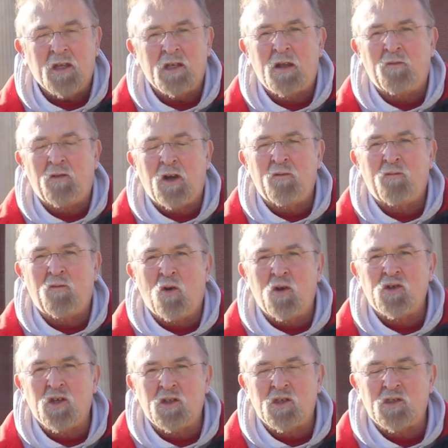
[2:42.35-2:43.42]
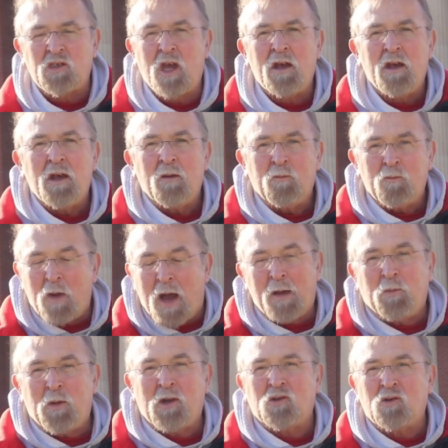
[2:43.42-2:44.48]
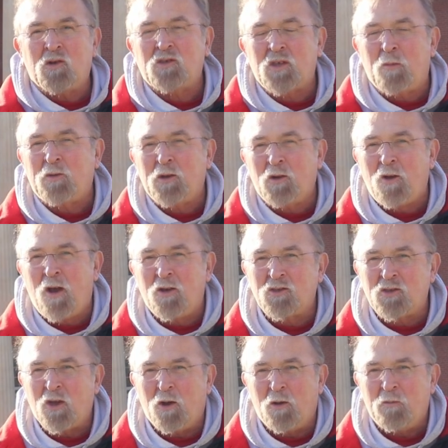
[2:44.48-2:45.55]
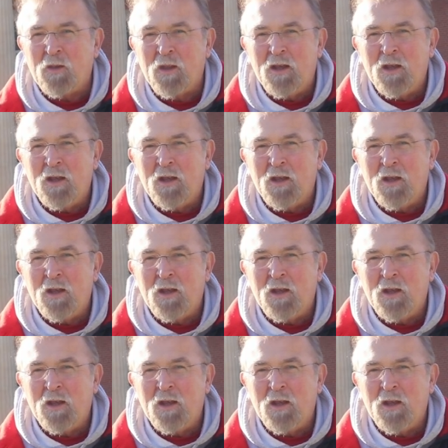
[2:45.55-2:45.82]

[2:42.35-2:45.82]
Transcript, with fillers: And I'm very fortunate to say my picture is up there also.